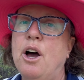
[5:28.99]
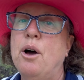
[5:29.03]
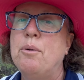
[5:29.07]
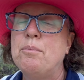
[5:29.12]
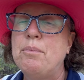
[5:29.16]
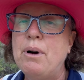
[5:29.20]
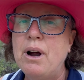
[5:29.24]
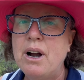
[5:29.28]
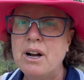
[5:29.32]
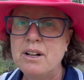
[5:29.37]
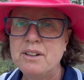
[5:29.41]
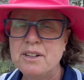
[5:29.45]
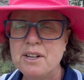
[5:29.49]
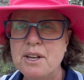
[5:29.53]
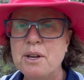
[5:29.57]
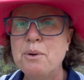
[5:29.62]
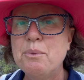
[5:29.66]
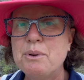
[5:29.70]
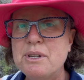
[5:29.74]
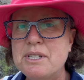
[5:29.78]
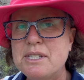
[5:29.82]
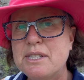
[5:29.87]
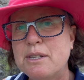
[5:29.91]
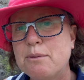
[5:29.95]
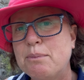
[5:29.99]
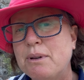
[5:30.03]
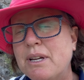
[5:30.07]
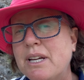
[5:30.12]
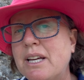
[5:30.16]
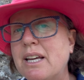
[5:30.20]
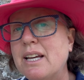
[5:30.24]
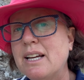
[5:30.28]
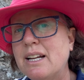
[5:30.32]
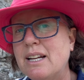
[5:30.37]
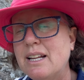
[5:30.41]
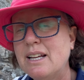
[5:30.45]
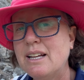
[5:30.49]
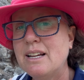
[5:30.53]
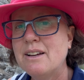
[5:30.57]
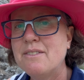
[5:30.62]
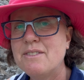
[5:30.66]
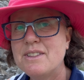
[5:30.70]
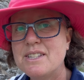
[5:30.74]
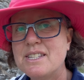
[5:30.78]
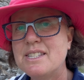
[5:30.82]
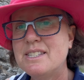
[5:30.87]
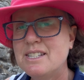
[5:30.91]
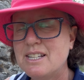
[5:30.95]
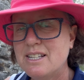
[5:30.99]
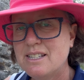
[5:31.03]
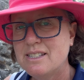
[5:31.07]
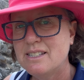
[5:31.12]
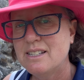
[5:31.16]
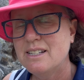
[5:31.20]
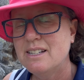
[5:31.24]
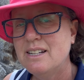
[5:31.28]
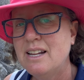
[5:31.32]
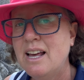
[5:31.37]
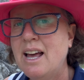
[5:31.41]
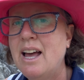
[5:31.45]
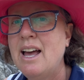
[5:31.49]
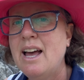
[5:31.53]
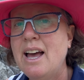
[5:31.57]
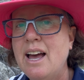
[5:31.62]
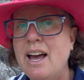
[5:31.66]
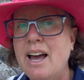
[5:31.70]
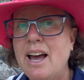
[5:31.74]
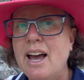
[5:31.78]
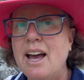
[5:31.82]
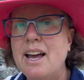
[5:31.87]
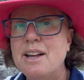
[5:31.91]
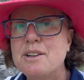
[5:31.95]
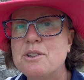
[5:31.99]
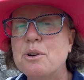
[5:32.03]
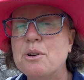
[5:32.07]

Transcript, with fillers: Barley was the beginning of the season, and